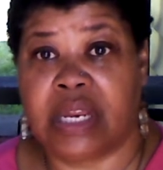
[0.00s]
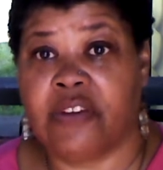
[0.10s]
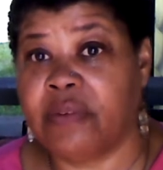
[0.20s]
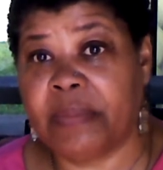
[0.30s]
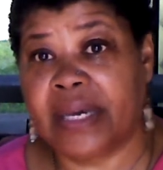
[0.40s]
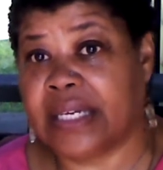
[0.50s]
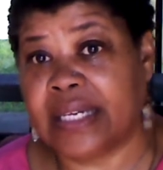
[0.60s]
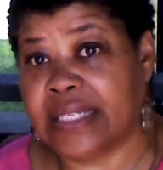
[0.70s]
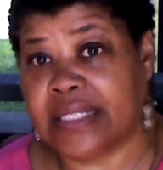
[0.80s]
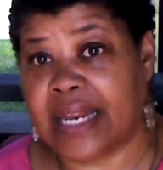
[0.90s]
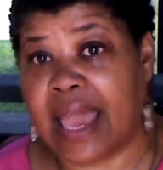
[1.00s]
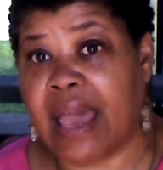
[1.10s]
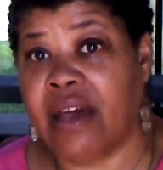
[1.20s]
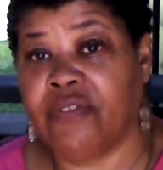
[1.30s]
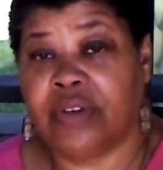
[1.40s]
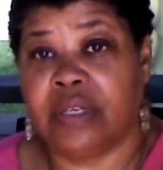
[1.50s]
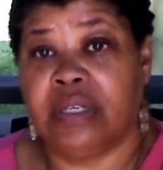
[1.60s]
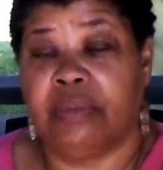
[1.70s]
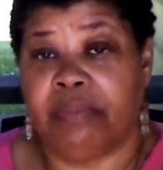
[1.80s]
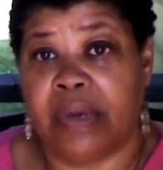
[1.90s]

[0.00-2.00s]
And everybody doesn't have a good